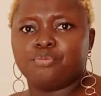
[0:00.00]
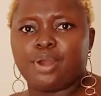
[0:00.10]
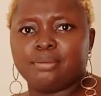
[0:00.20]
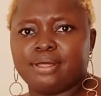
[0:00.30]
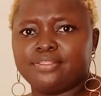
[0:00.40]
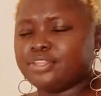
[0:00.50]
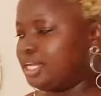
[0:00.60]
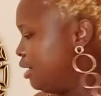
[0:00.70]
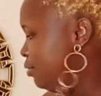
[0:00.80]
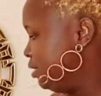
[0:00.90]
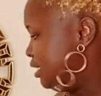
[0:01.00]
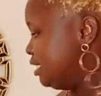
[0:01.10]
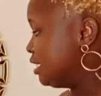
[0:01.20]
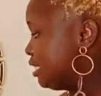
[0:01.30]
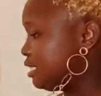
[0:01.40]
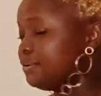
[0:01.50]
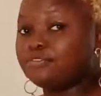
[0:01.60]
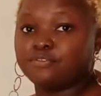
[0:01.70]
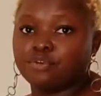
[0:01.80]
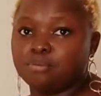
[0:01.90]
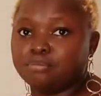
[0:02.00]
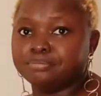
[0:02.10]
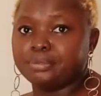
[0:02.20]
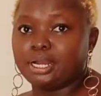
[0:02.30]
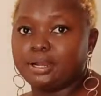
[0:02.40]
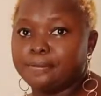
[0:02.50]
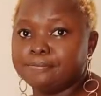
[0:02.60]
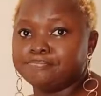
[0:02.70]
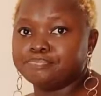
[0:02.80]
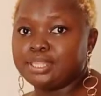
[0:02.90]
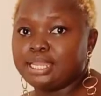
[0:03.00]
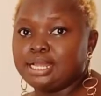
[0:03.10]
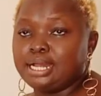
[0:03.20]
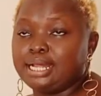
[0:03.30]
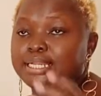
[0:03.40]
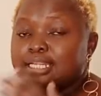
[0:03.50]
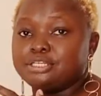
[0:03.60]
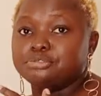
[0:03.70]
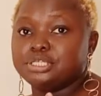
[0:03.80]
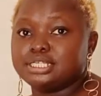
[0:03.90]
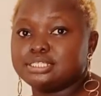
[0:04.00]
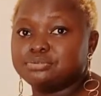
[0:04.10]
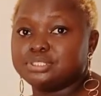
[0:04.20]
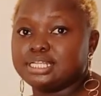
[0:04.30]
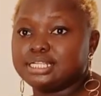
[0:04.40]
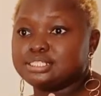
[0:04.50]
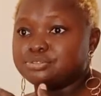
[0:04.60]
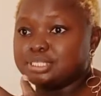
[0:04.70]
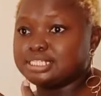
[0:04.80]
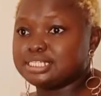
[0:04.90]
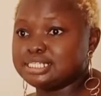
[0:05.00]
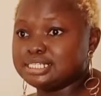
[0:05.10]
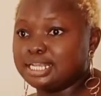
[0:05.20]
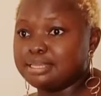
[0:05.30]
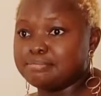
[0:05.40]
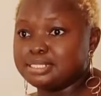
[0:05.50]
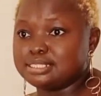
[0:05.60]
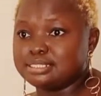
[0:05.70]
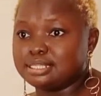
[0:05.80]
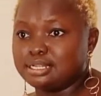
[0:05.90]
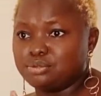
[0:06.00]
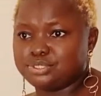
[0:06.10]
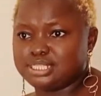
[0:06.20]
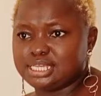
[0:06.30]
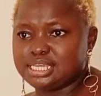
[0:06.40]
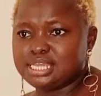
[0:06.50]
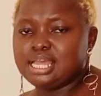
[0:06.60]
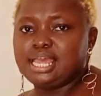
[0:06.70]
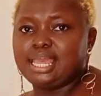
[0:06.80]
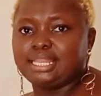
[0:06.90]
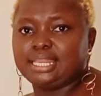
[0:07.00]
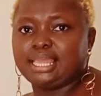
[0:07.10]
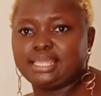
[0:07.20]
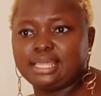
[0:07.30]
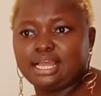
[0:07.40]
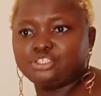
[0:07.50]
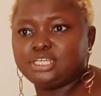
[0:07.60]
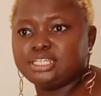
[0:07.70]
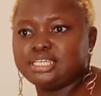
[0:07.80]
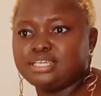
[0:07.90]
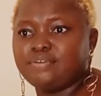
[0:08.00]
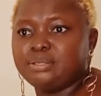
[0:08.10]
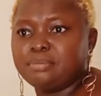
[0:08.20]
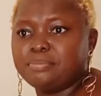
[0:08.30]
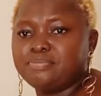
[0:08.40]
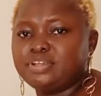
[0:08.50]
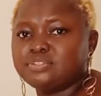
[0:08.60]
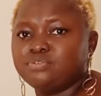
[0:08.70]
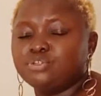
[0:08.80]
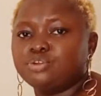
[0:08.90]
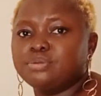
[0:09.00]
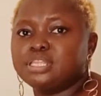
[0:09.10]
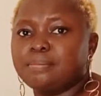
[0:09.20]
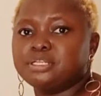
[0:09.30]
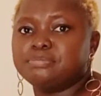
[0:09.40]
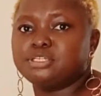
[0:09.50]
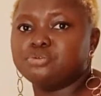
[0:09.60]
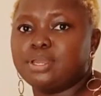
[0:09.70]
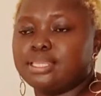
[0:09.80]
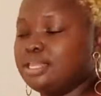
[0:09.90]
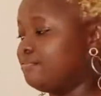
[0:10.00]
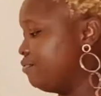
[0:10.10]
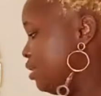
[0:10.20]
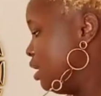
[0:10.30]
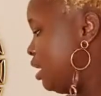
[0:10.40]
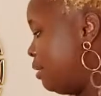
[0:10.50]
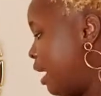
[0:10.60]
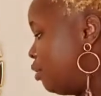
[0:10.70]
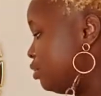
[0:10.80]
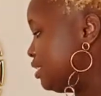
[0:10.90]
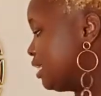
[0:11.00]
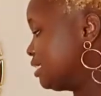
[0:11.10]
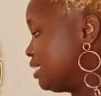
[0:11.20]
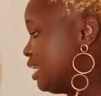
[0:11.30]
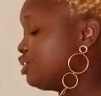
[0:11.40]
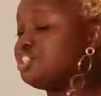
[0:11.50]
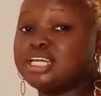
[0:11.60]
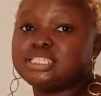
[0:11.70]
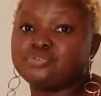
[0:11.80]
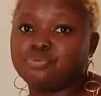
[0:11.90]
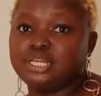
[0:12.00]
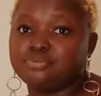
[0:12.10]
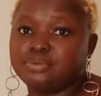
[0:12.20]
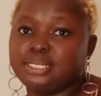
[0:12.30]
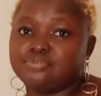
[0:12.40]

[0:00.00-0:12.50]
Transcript: 1 month now. It is a thrift from a lady who sells utensils. Her name is Lucy, and I actually included in my previous video apartment where I gave her contacts there. She has really